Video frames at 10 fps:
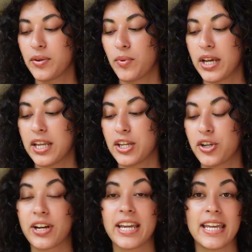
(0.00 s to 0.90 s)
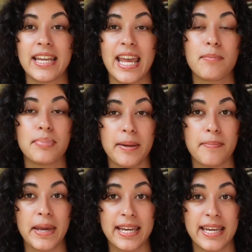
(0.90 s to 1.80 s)
when you're in a
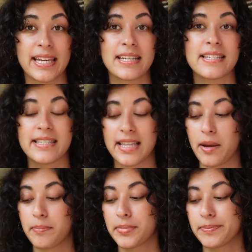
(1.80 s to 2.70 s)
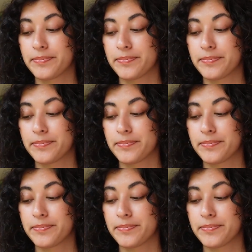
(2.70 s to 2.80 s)
baking slump?